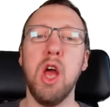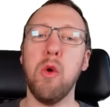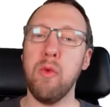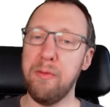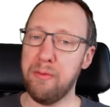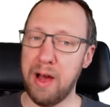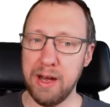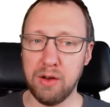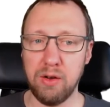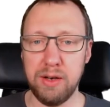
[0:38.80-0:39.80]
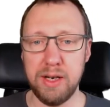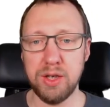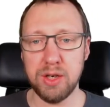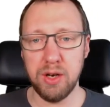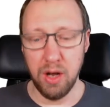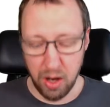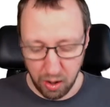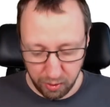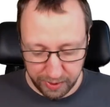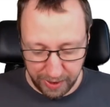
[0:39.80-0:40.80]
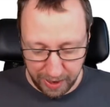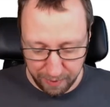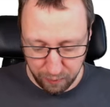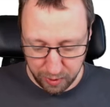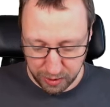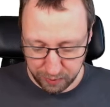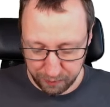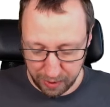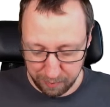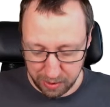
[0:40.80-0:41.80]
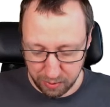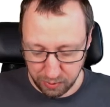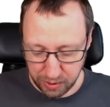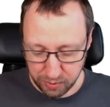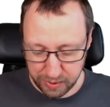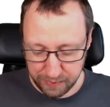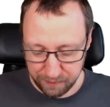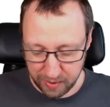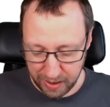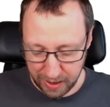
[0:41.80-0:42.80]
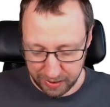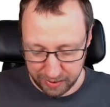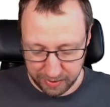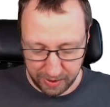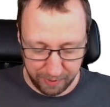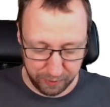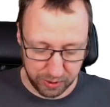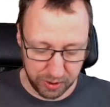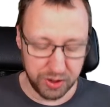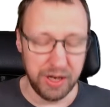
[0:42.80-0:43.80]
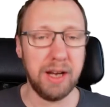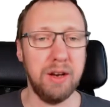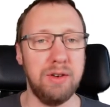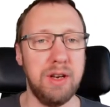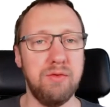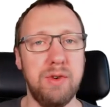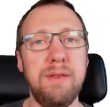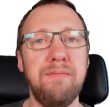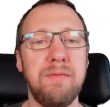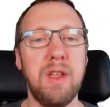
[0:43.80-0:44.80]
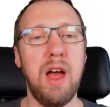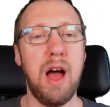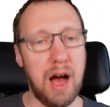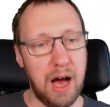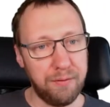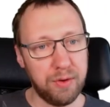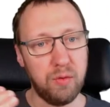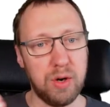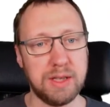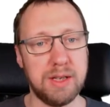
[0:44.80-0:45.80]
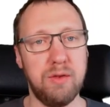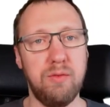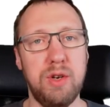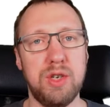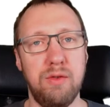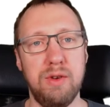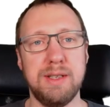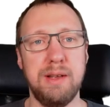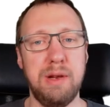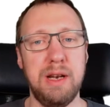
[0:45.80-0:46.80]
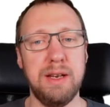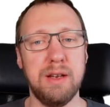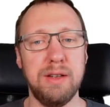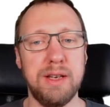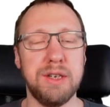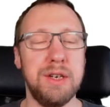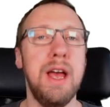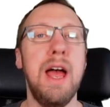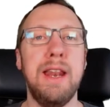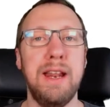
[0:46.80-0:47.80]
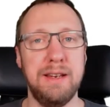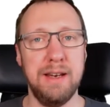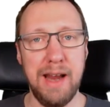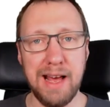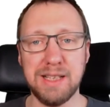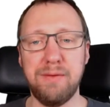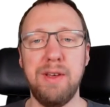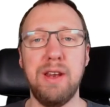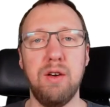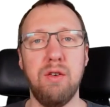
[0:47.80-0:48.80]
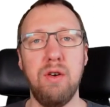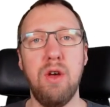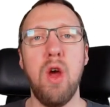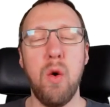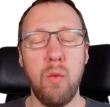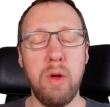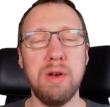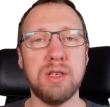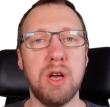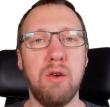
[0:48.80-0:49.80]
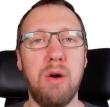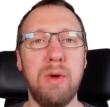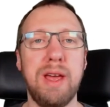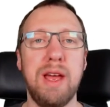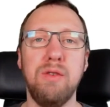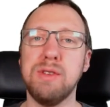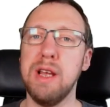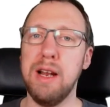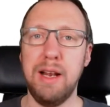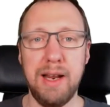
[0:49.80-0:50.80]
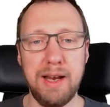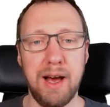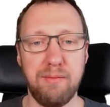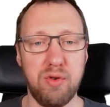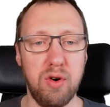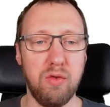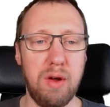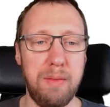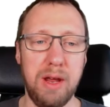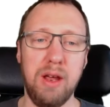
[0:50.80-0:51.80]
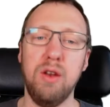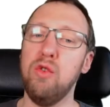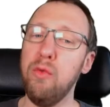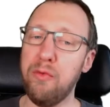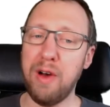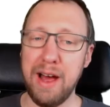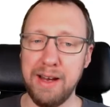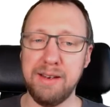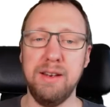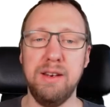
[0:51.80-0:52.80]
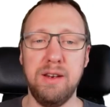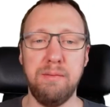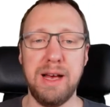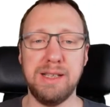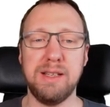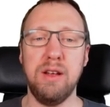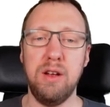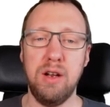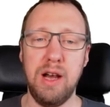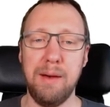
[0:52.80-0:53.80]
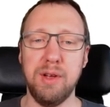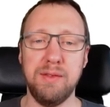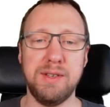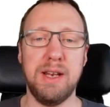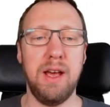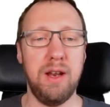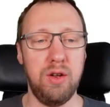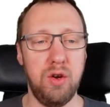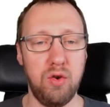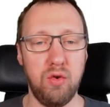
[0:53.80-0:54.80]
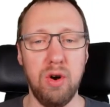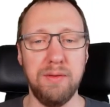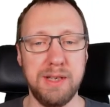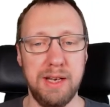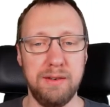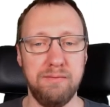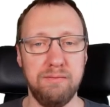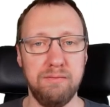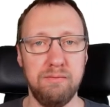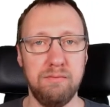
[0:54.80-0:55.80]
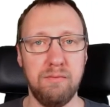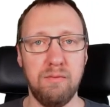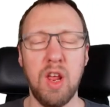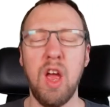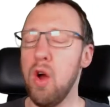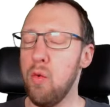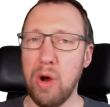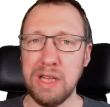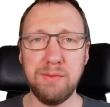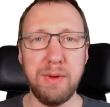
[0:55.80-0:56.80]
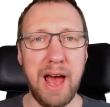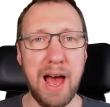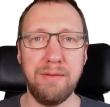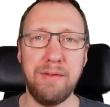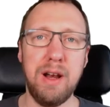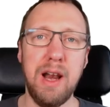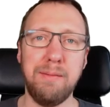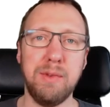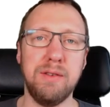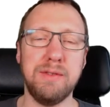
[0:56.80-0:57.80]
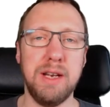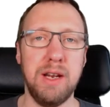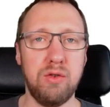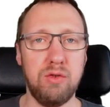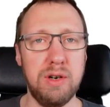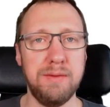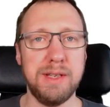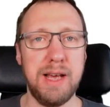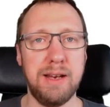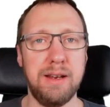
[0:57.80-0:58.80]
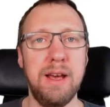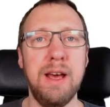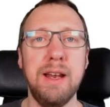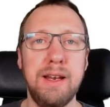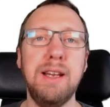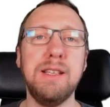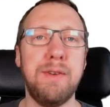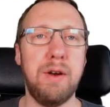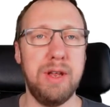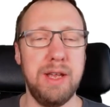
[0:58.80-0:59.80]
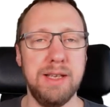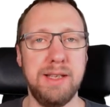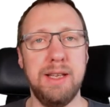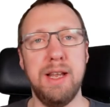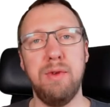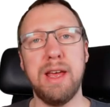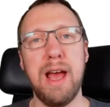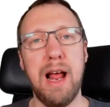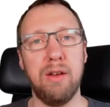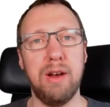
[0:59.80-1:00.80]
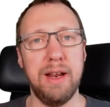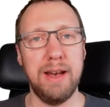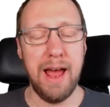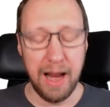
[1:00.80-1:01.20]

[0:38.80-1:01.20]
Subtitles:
we find a condition on the average variable node degree and the average check node degree. Afterwards, we show a stability condition. Then in the next video, we will show how we can use linear programming to find the best lambda offset and rho offset. Once we have lambda offset and rho offset, then it's very easy. Then we calculate L